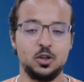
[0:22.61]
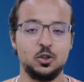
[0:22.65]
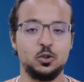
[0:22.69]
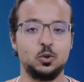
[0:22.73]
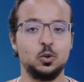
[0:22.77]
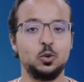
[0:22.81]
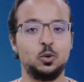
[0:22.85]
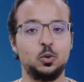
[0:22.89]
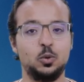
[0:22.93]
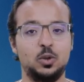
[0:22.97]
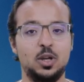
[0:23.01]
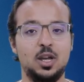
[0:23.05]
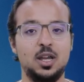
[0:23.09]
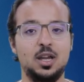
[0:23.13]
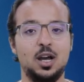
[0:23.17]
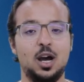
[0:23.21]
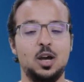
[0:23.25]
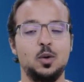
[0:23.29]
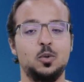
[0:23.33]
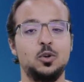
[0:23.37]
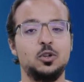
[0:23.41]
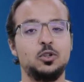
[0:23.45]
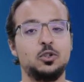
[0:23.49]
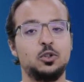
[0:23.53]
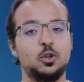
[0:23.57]
So today
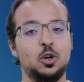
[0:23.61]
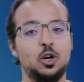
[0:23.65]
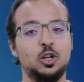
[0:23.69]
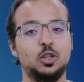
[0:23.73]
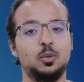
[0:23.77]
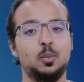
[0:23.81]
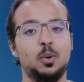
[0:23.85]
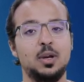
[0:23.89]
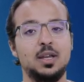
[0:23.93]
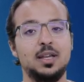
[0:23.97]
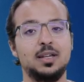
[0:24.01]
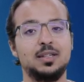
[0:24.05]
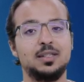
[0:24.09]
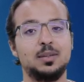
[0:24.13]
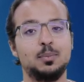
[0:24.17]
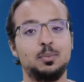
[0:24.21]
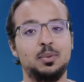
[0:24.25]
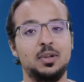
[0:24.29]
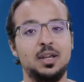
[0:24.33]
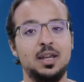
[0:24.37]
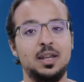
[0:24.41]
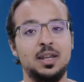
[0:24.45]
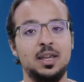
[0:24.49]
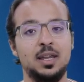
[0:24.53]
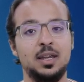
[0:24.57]
I will start by
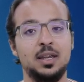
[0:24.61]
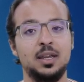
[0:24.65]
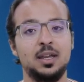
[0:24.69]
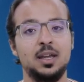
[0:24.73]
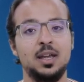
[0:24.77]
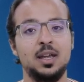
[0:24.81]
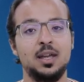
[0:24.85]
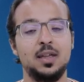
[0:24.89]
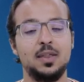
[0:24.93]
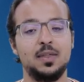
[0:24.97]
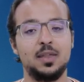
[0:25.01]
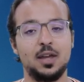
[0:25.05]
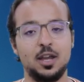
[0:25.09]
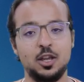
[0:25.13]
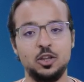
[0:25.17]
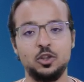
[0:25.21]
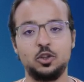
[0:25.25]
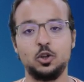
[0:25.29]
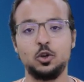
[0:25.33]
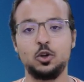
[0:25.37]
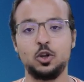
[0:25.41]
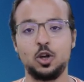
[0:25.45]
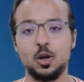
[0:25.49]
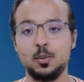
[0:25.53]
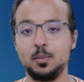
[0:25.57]
explaining the
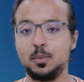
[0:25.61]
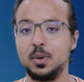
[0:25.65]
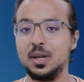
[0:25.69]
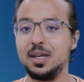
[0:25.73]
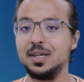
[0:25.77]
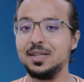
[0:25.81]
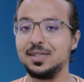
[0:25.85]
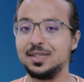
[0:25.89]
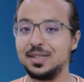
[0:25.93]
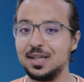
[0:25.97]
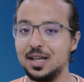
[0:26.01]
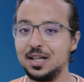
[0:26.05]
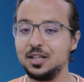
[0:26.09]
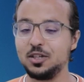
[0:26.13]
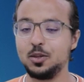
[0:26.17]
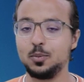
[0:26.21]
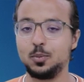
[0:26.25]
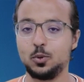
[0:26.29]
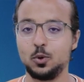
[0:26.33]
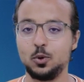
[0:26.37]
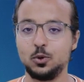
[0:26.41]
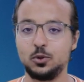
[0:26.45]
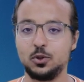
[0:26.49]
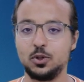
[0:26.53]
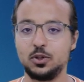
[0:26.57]
intercompany sales
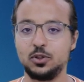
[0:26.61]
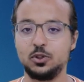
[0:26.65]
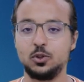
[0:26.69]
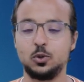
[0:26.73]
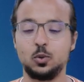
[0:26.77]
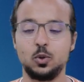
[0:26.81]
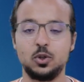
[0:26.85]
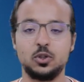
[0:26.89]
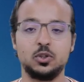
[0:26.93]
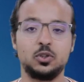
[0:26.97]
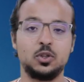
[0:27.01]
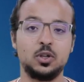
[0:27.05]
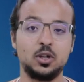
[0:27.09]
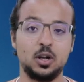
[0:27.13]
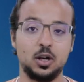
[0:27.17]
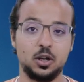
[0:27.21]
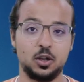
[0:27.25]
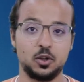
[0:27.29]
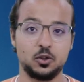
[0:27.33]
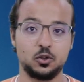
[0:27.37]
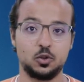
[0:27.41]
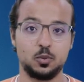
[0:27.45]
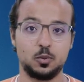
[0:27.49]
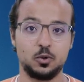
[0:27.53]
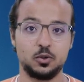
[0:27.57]
process to external
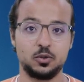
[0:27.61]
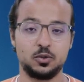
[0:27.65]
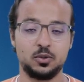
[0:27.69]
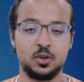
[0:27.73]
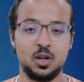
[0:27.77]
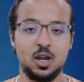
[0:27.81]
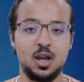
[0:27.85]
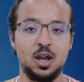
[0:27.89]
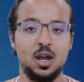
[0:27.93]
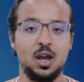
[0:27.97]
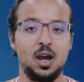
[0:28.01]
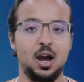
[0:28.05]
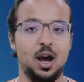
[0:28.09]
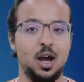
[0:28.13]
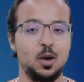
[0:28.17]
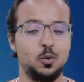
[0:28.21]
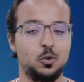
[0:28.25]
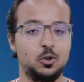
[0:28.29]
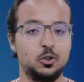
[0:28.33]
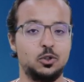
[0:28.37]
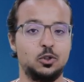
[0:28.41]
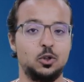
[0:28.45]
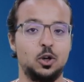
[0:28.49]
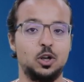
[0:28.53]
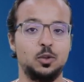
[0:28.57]
customers I
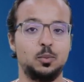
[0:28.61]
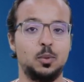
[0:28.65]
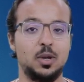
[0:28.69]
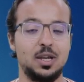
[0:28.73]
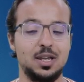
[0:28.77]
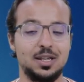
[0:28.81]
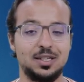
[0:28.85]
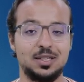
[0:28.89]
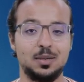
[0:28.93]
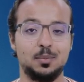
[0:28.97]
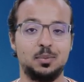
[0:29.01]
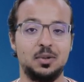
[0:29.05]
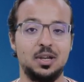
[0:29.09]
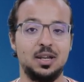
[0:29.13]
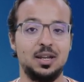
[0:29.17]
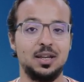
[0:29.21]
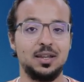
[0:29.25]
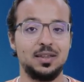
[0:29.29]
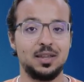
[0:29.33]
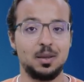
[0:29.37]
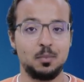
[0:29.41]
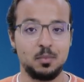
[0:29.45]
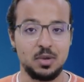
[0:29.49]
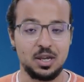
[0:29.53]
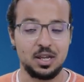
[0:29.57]
will start by
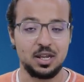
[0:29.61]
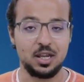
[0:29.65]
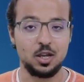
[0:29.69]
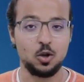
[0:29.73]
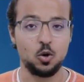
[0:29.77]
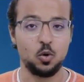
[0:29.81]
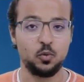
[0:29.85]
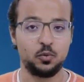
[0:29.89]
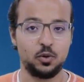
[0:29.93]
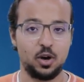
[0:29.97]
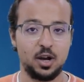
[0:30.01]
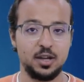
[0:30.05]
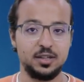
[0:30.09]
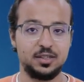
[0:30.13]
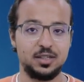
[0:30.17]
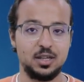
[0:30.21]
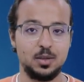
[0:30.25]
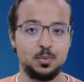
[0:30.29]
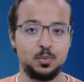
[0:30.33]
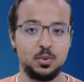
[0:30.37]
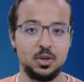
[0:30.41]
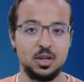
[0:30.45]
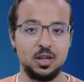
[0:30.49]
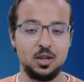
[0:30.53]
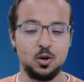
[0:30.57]
explaining the meaning of
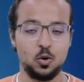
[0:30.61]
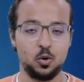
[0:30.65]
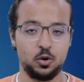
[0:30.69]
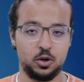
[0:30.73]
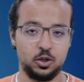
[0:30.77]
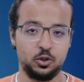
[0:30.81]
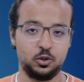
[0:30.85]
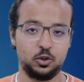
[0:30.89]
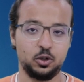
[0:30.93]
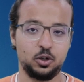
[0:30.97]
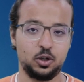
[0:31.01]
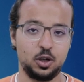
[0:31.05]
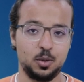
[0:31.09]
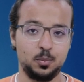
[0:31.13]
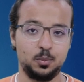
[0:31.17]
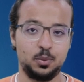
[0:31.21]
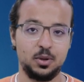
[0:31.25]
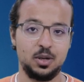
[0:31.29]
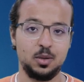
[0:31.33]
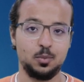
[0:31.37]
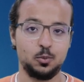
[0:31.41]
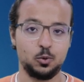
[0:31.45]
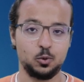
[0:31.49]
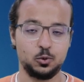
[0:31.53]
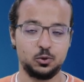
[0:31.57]
ICP or
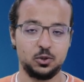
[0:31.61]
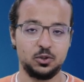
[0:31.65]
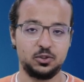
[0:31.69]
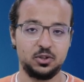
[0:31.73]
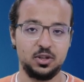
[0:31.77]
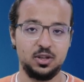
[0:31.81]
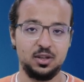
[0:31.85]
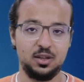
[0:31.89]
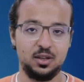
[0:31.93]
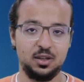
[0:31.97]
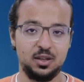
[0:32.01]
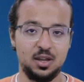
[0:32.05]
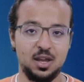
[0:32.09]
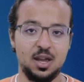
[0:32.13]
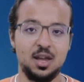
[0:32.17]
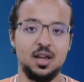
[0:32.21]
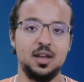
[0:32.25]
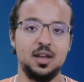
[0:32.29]
intercompany processing.